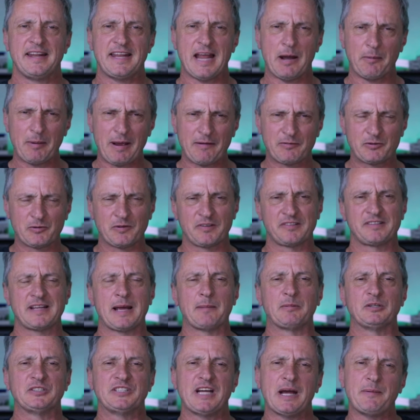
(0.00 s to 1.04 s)
Now we have to
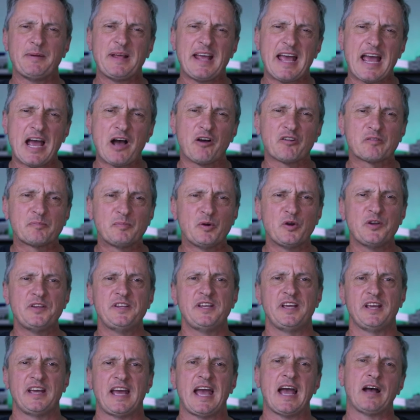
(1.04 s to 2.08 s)
establish how many hours per
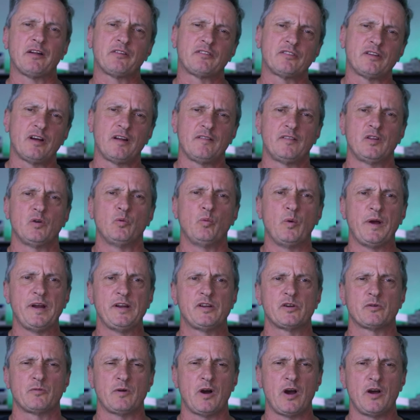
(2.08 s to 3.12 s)
year outside of the
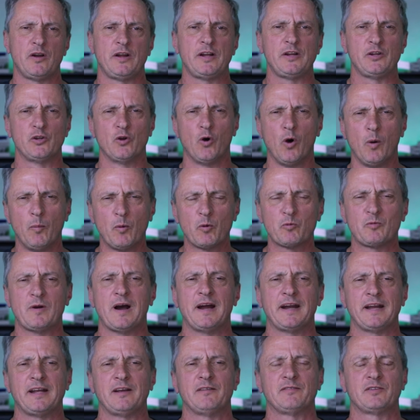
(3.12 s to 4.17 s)
winter only normal
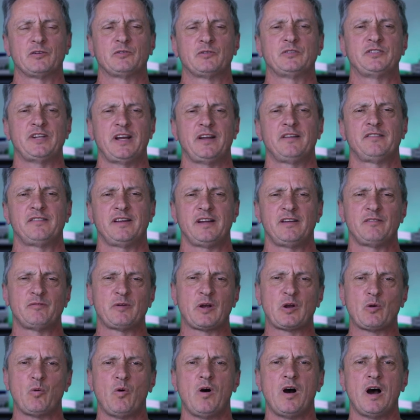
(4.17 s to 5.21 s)
running of the genset is
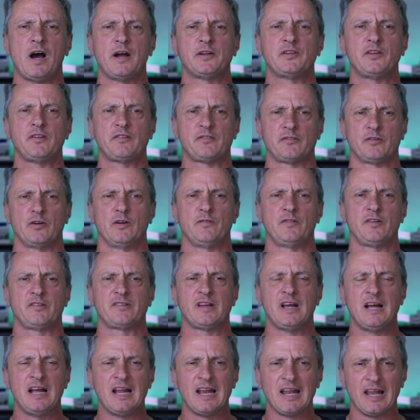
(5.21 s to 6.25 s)
required to
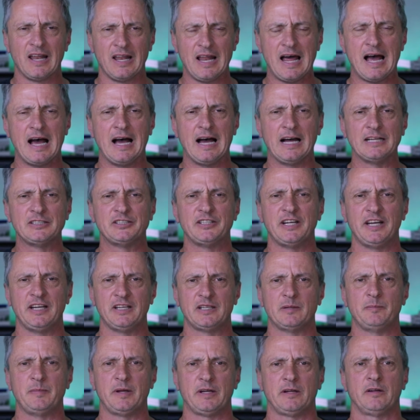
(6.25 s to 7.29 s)
service large
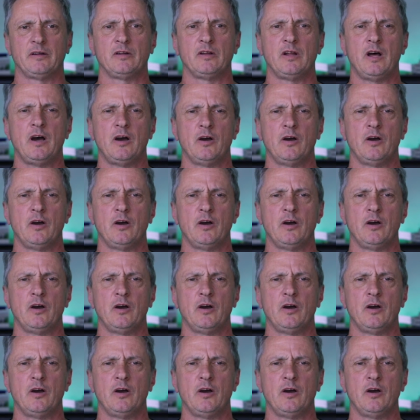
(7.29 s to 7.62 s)
intermittent